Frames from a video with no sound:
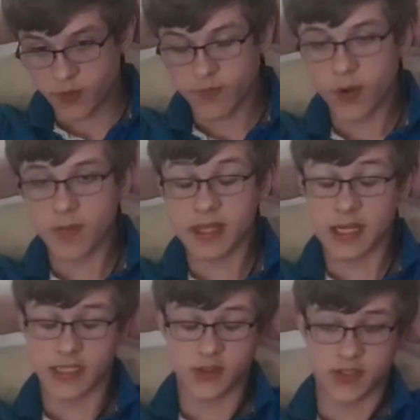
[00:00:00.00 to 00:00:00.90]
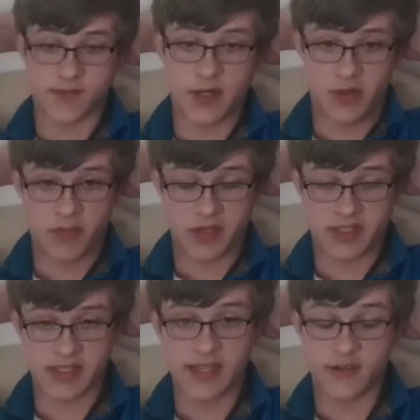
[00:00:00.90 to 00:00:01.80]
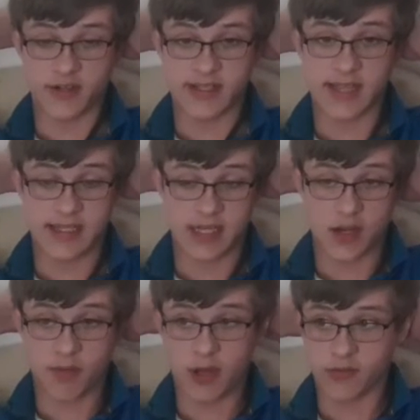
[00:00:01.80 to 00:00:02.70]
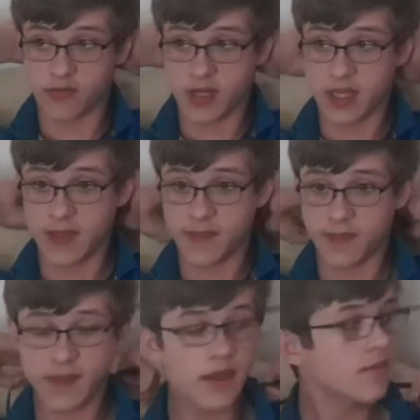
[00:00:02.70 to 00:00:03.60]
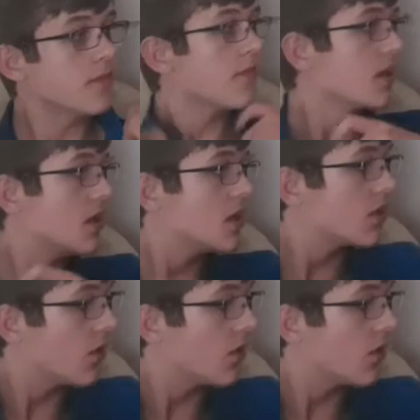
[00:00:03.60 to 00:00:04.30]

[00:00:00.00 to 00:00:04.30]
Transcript: probably clicked on this video because it literally says Leopard 3 in the thing. So